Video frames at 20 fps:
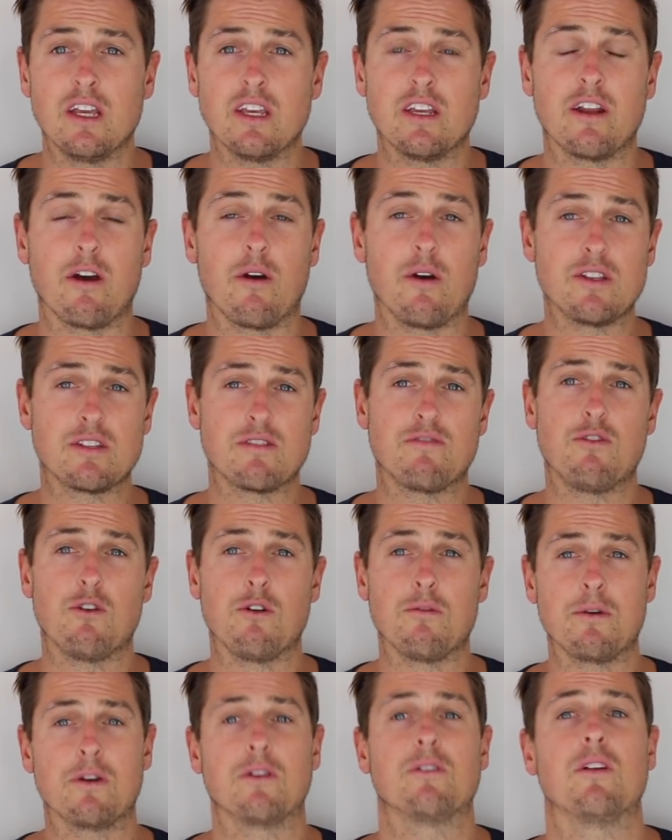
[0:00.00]
you know, owns a
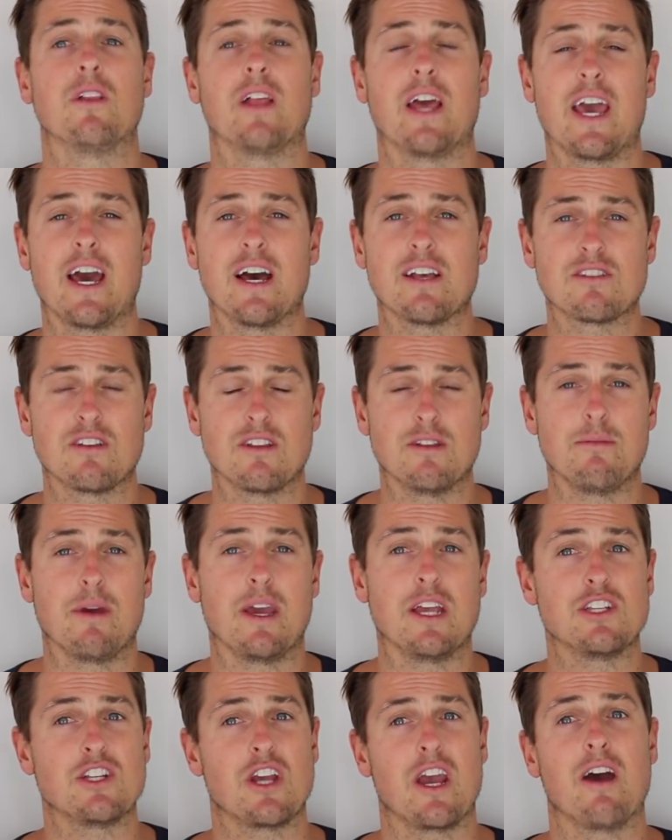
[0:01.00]
$4 million house on the
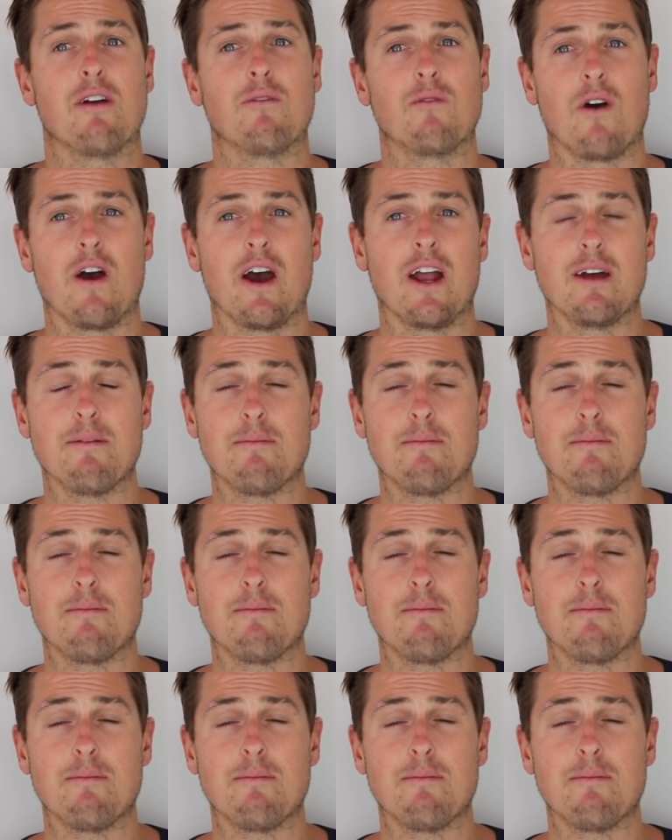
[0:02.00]
beach outright,